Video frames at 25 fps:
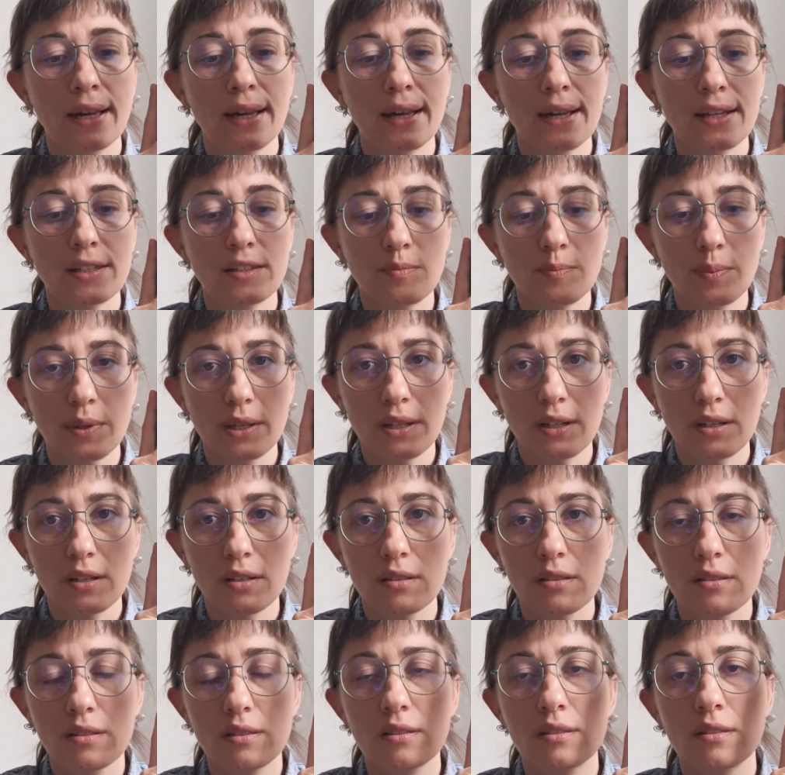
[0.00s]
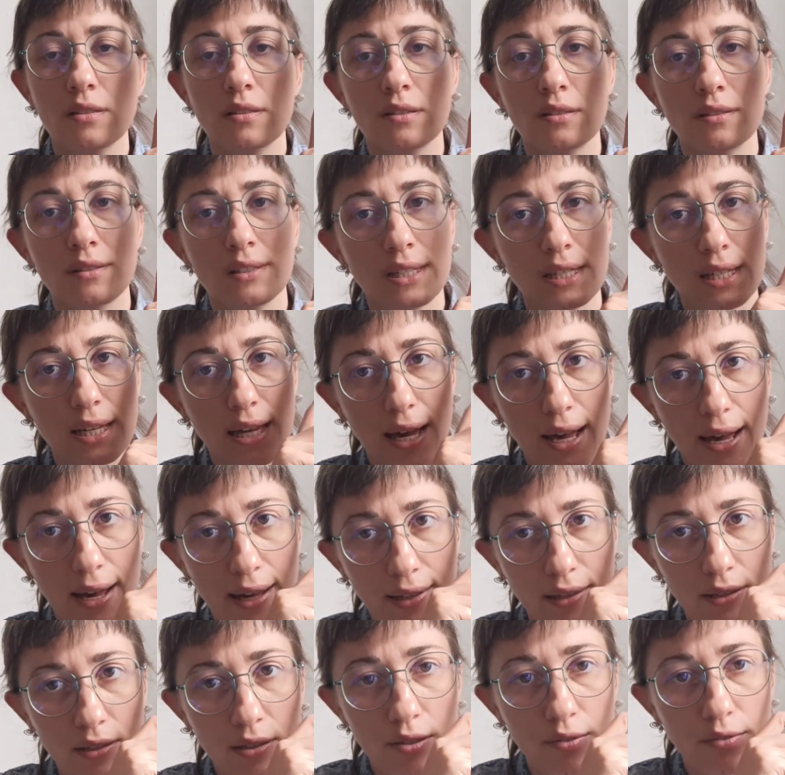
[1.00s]
it's because the
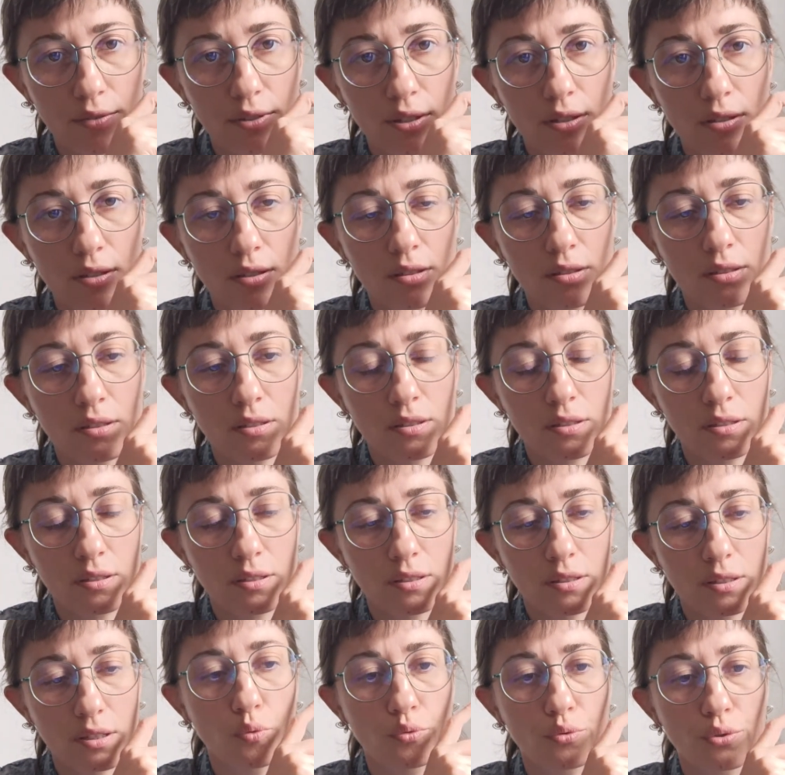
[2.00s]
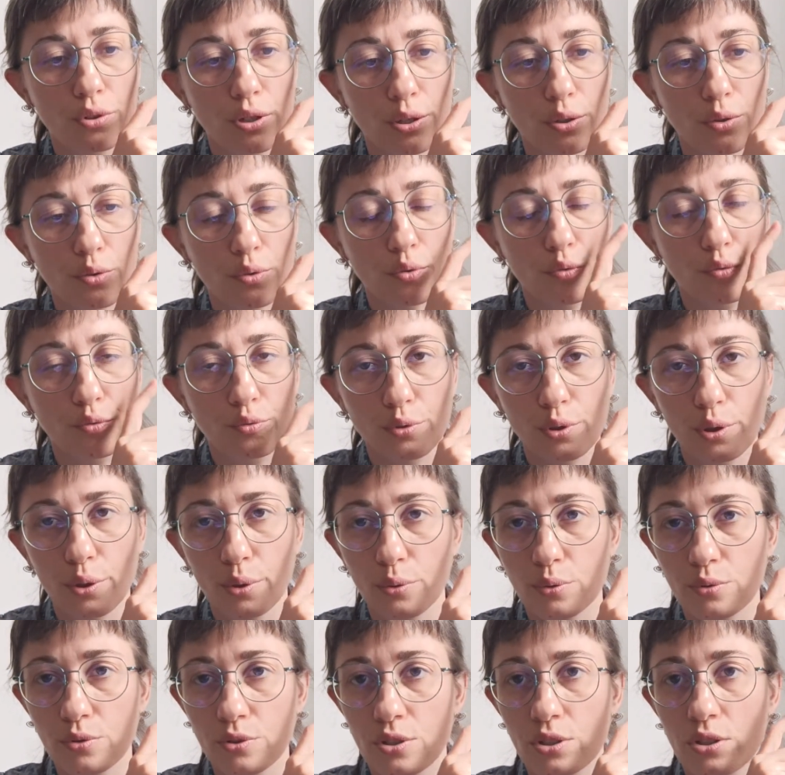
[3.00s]
activists who
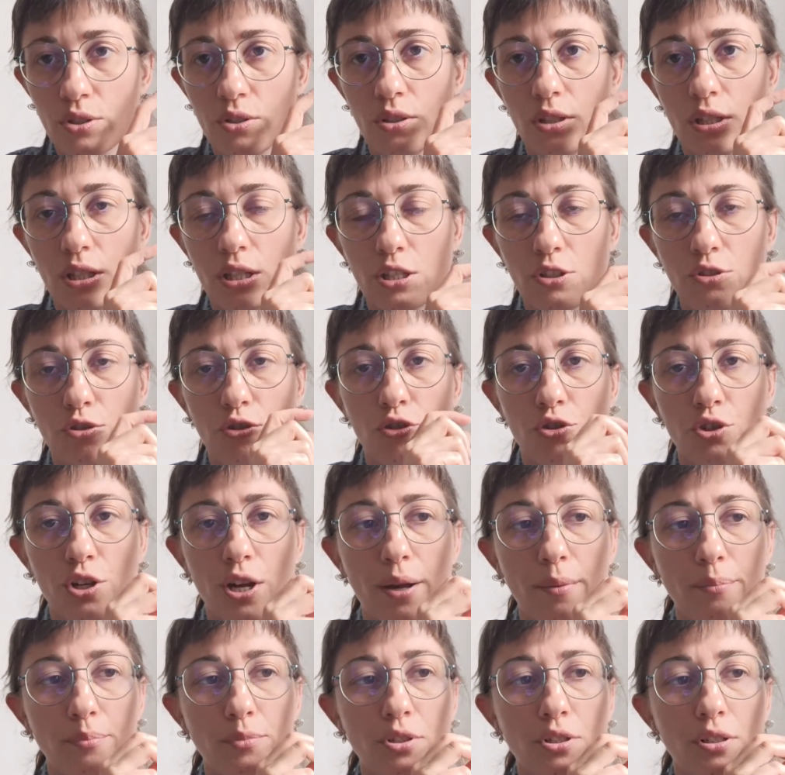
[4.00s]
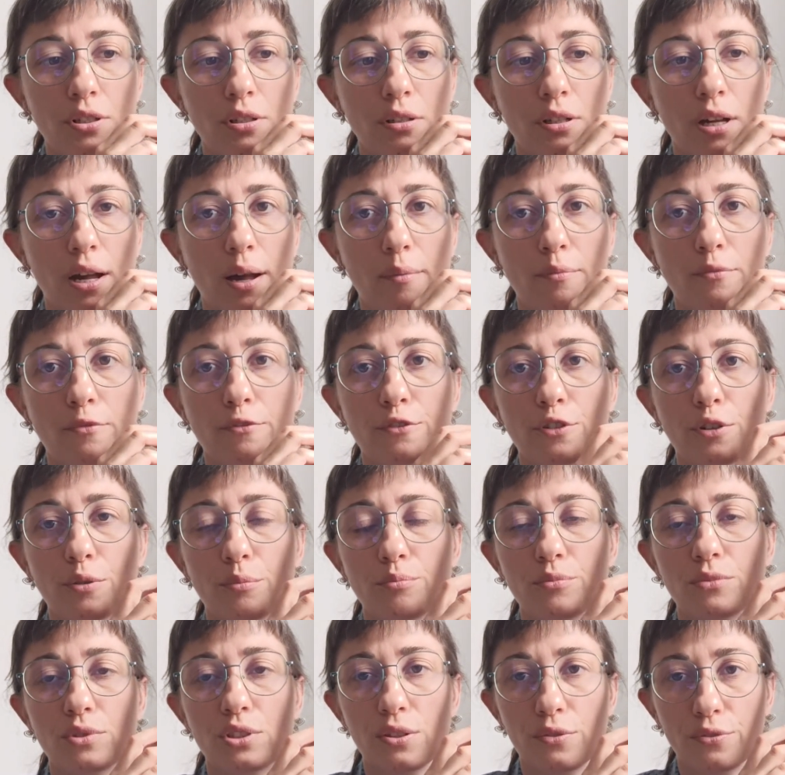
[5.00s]
wrote each chapter come
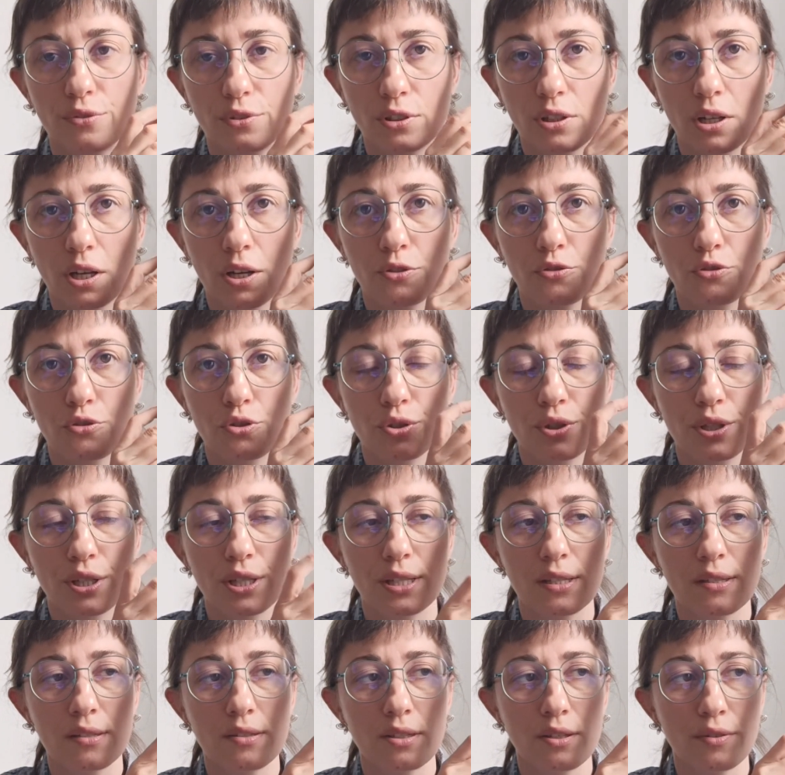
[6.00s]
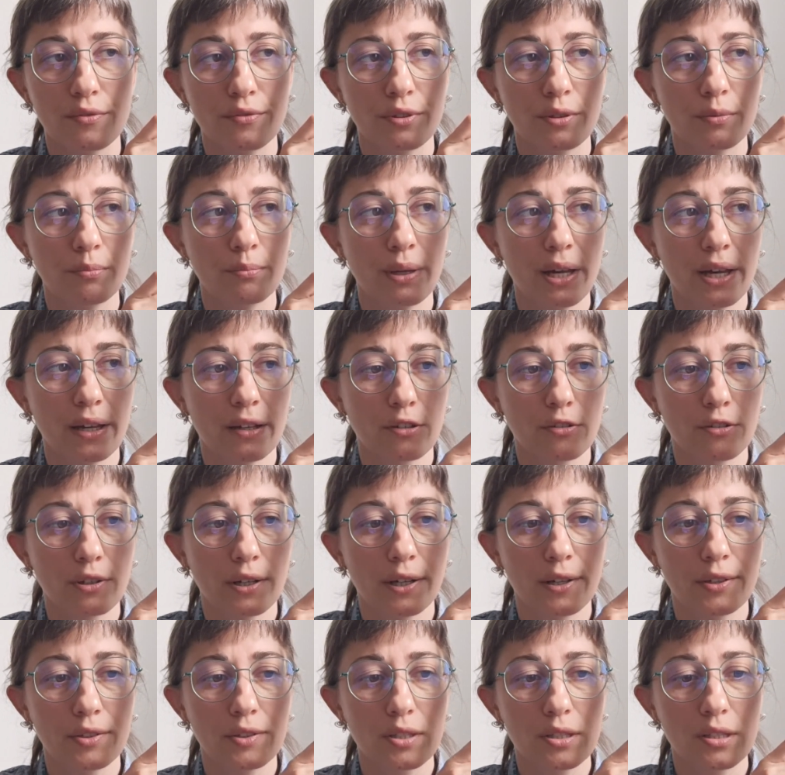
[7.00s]
from different countries, different
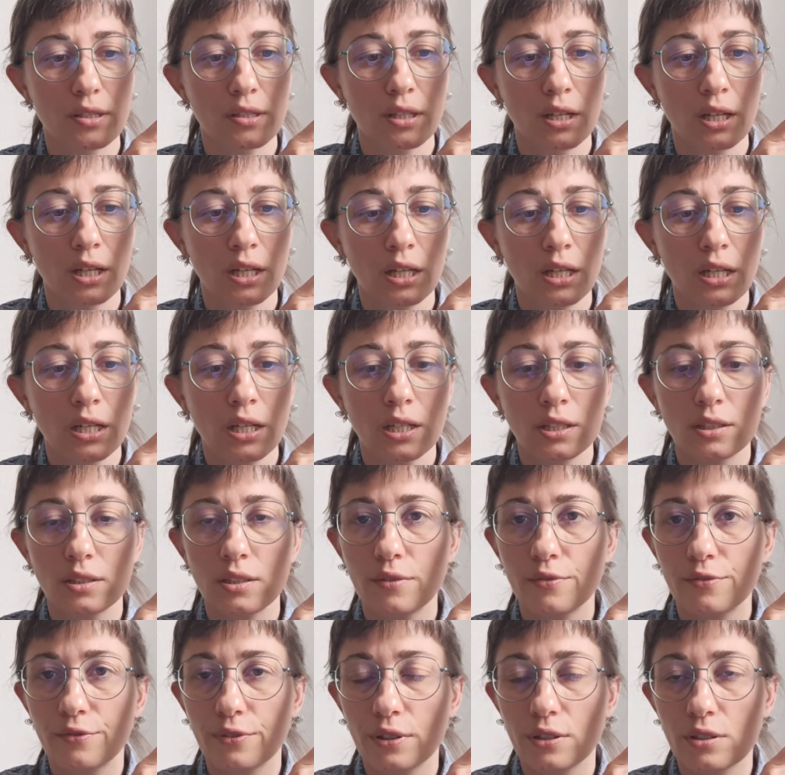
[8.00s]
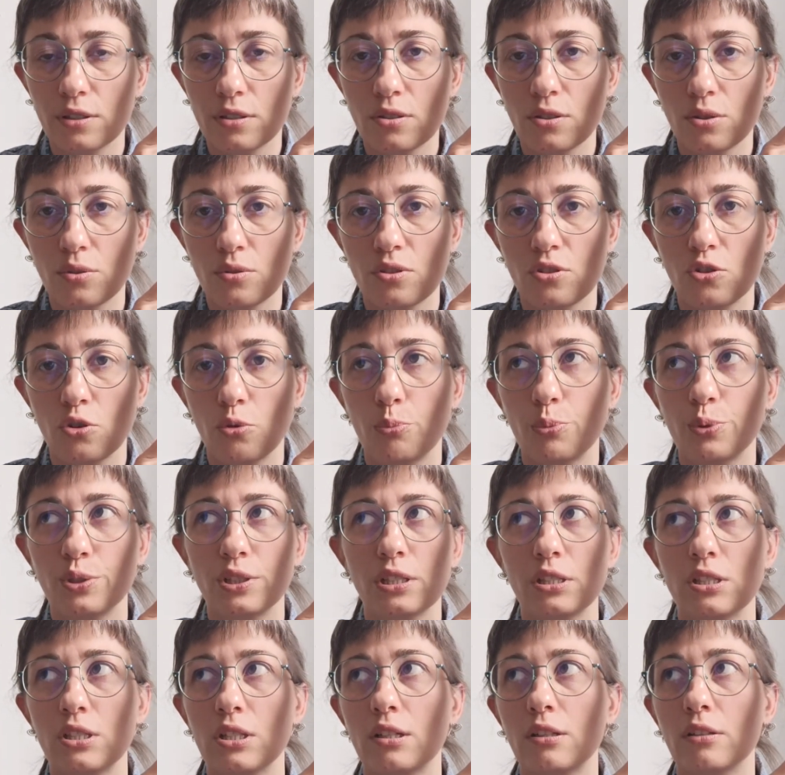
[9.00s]
backgrounds, different
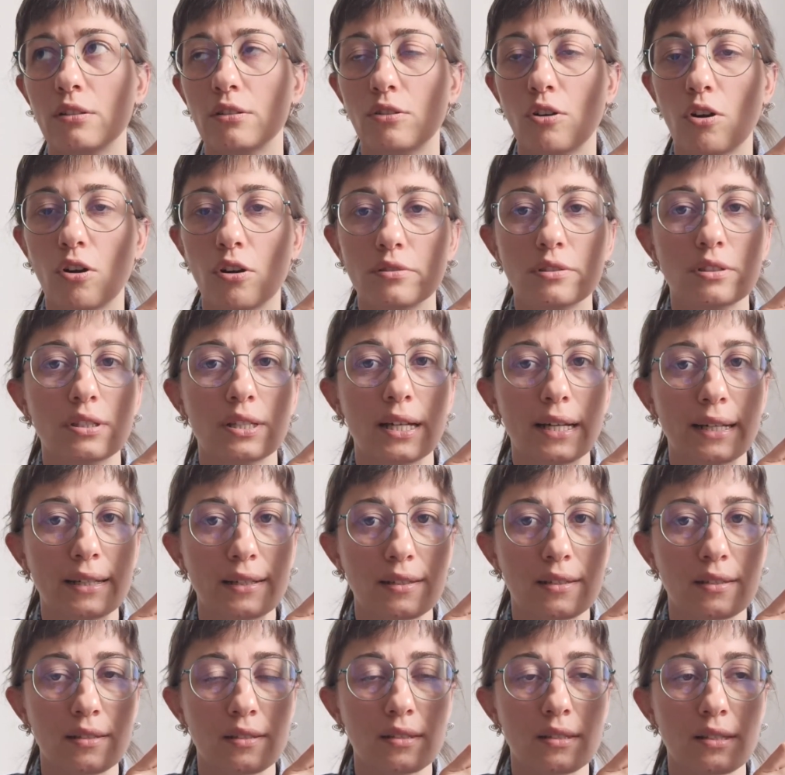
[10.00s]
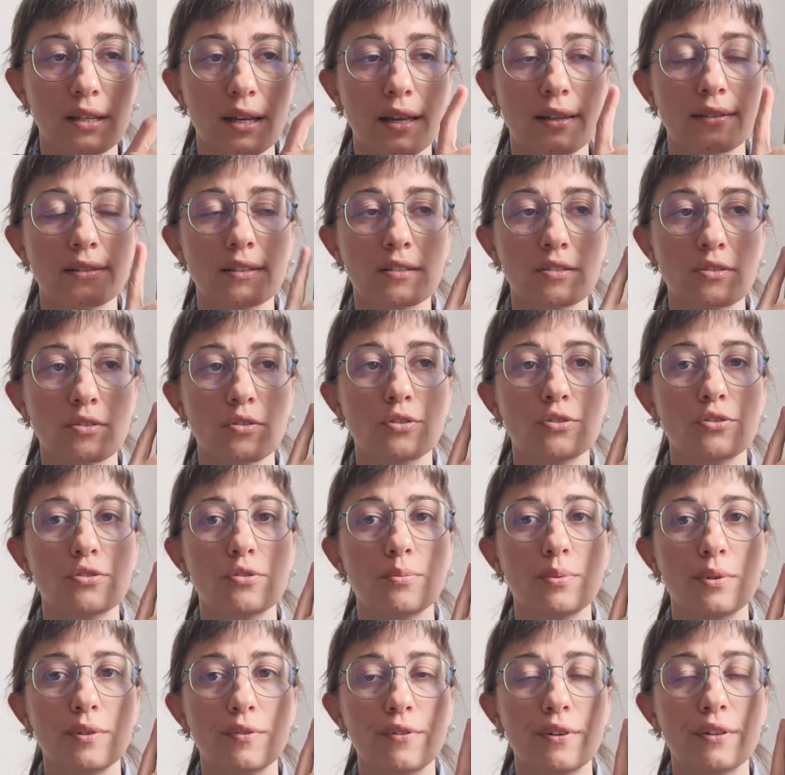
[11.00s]
socio-political contexts, and it's going to
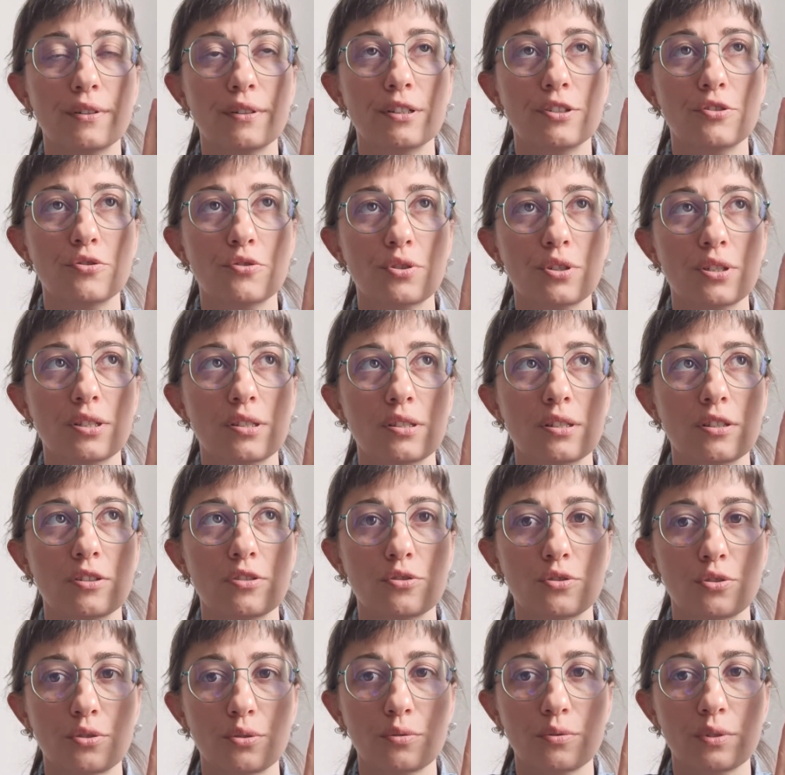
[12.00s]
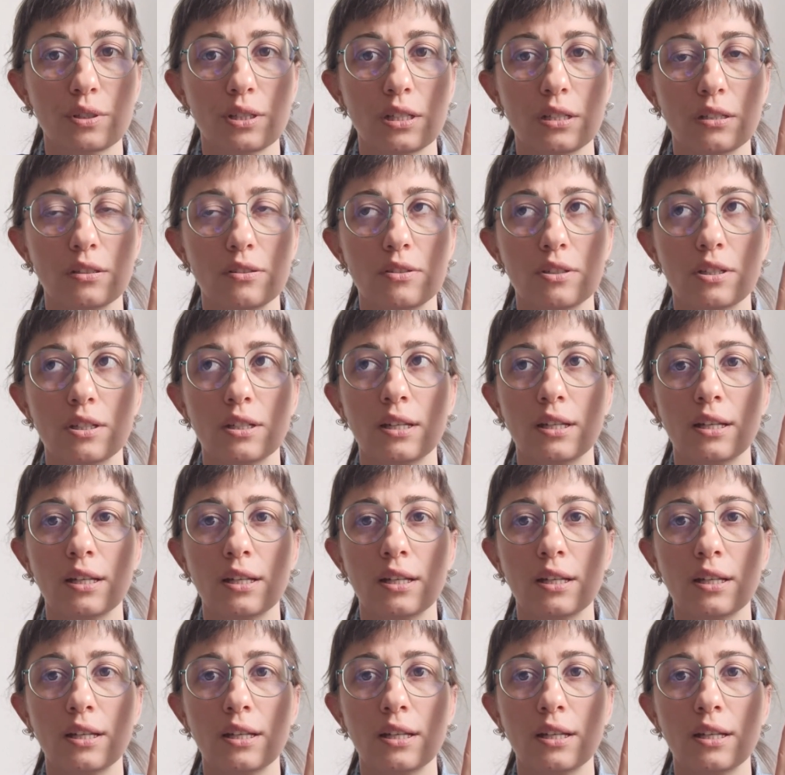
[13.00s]
be very interesting to read